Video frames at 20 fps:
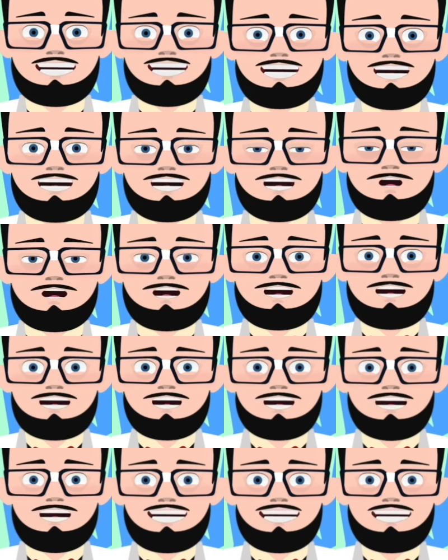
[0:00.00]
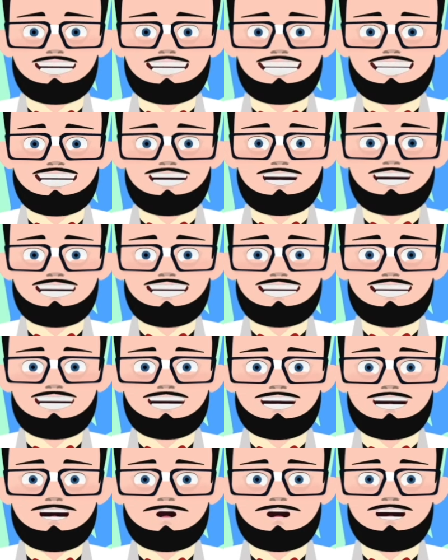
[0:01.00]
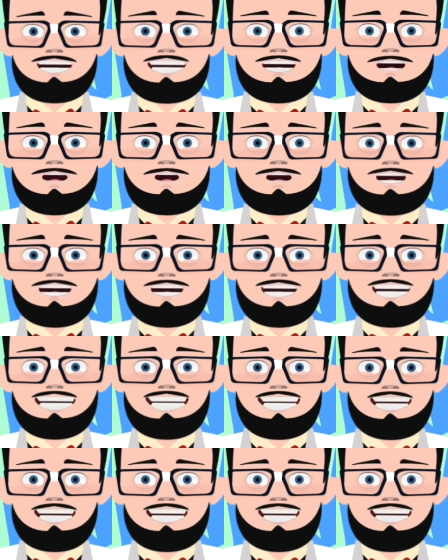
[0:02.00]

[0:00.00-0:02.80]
involved with these parts. So first we're going to